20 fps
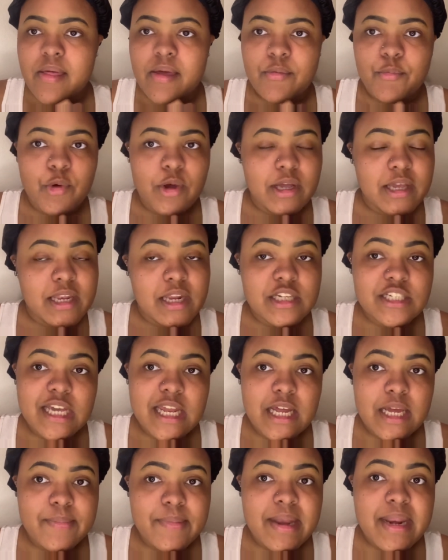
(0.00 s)
we're going to
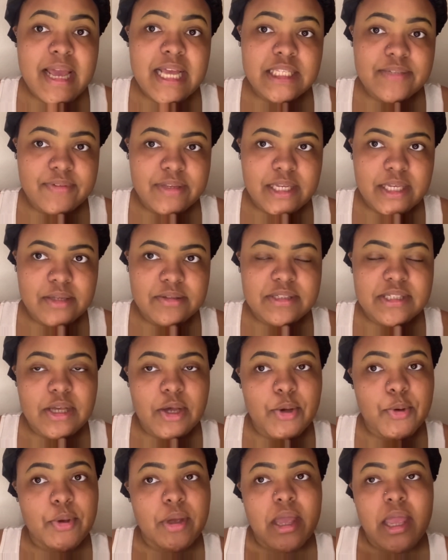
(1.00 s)
shout out in my next video.
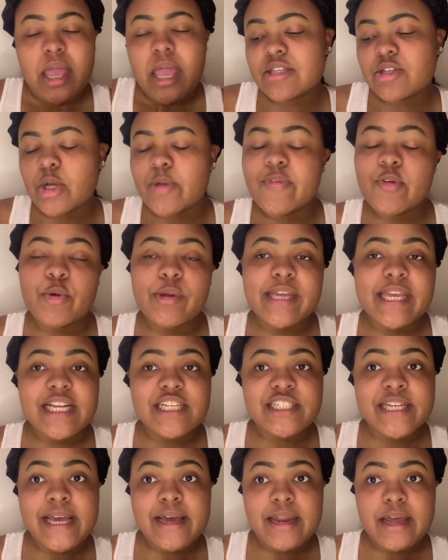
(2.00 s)
So if you want to get
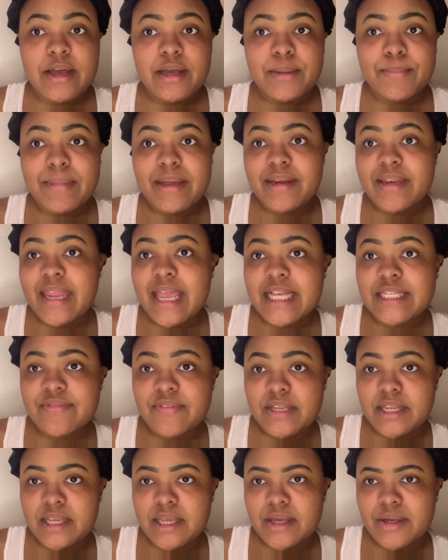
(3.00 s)
shout out in my next
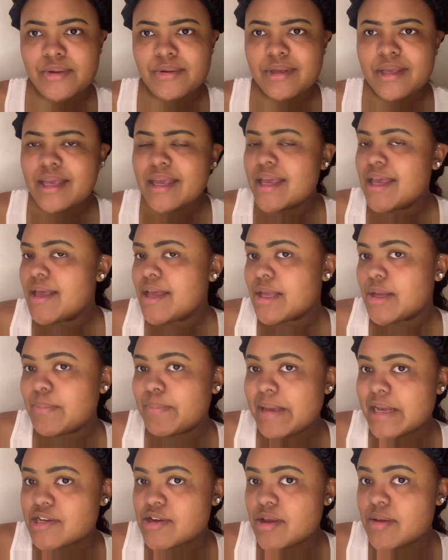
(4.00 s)
video,
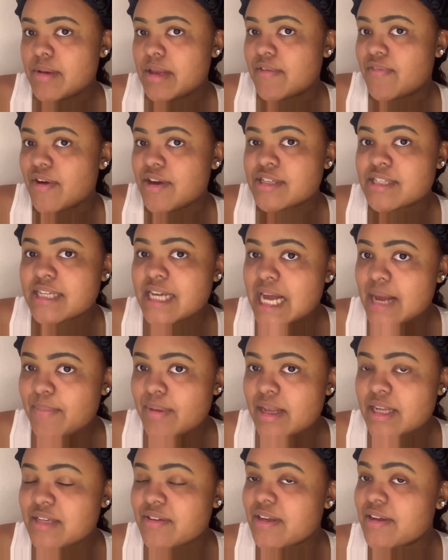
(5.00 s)
make sure you be the first to
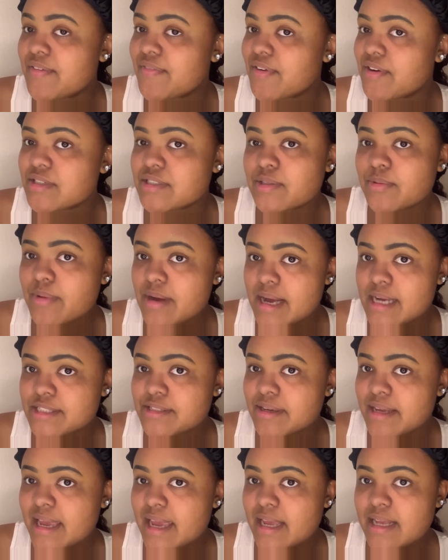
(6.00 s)
comment and the first to watch,
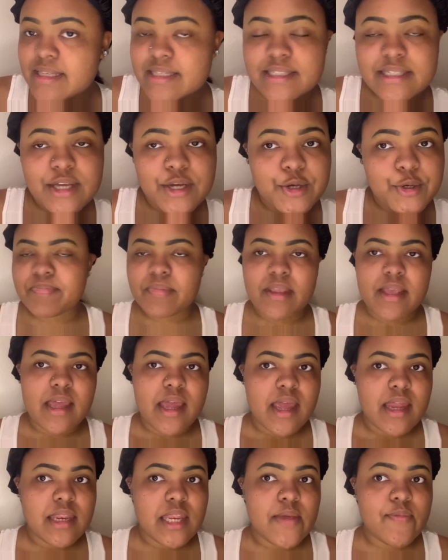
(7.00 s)
okay? So
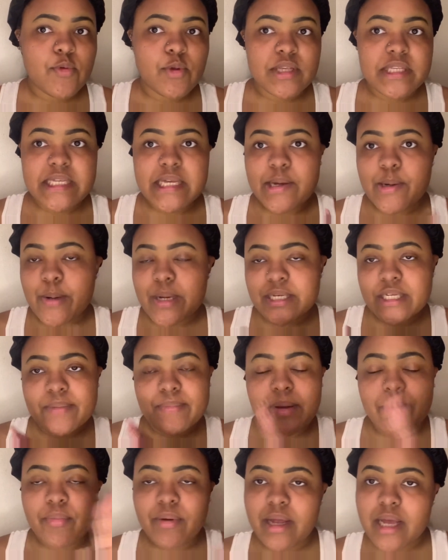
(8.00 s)
if you want to see how I did
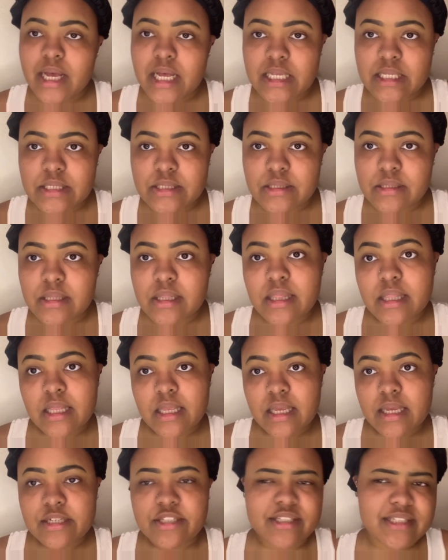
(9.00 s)
my brows, then